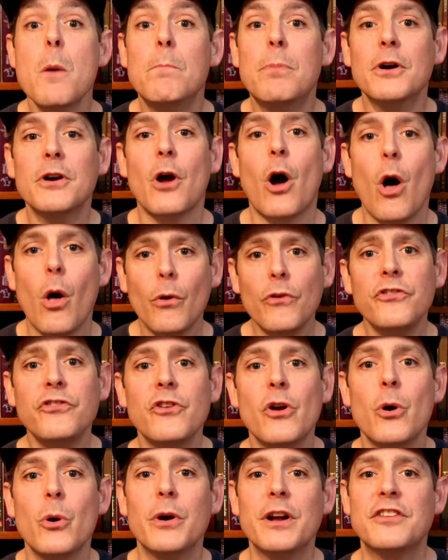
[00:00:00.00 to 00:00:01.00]
But
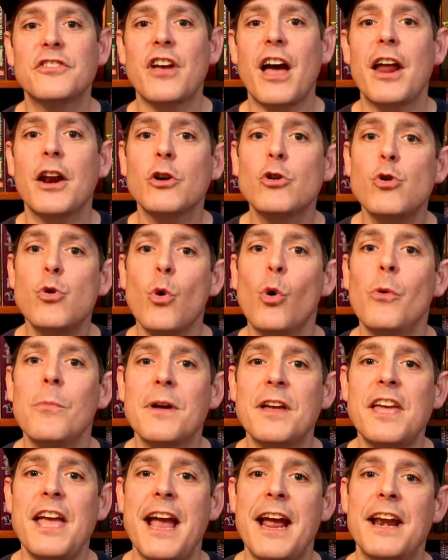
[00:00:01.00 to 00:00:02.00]
also it's got a cool
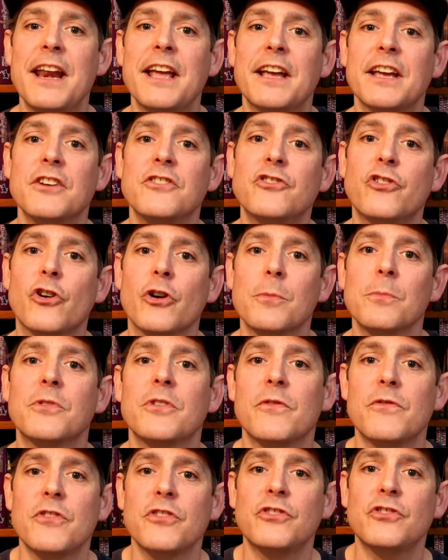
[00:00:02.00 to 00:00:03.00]
mechanic in
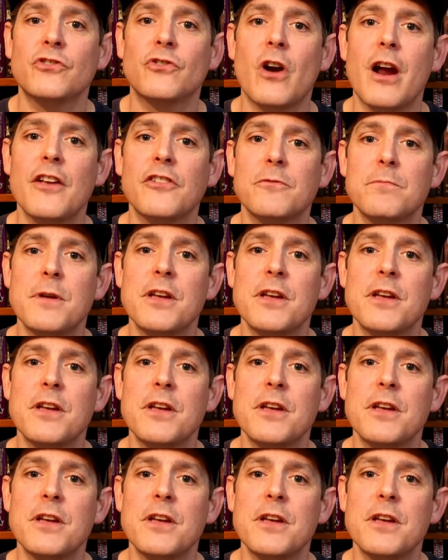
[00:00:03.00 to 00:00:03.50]
terms of the stress,